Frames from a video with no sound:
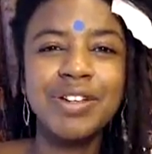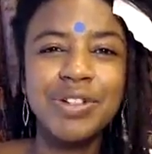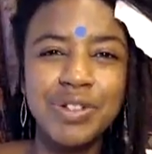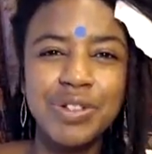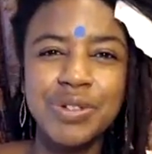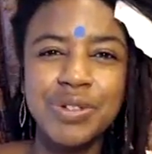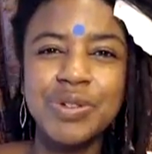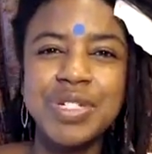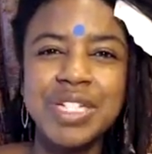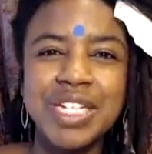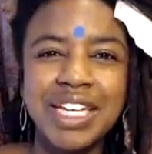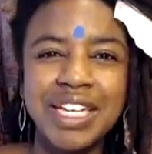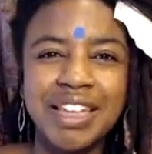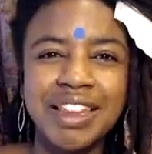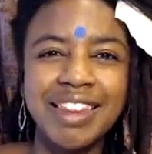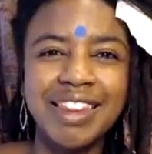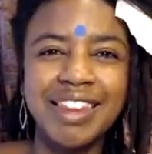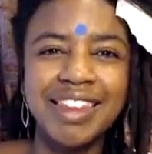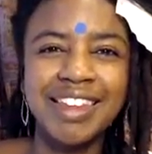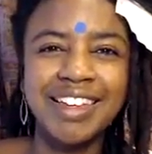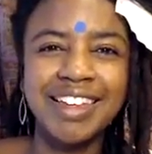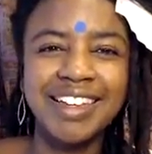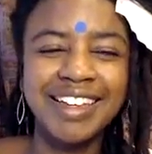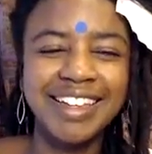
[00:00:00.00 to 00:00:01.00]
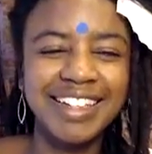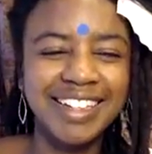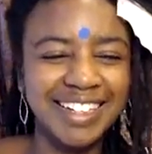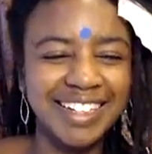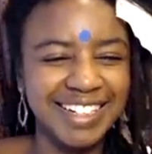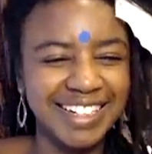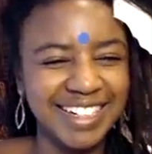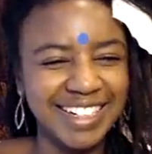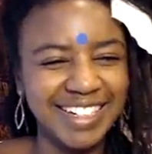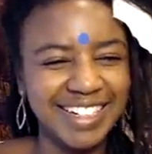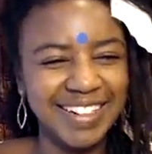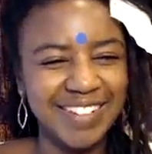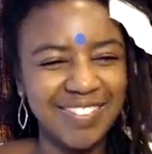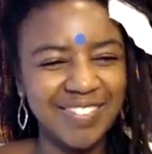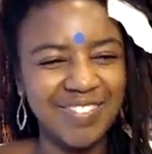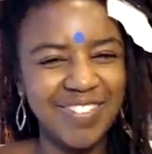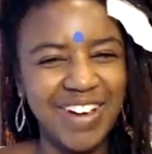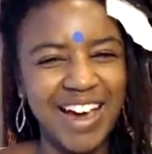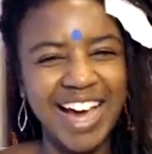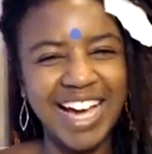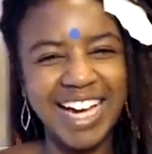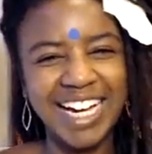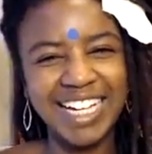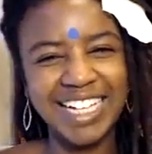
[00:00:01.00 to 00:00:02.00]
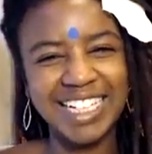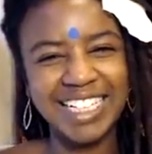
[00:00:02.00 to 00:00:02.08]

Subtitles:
Juneteenth. Bye.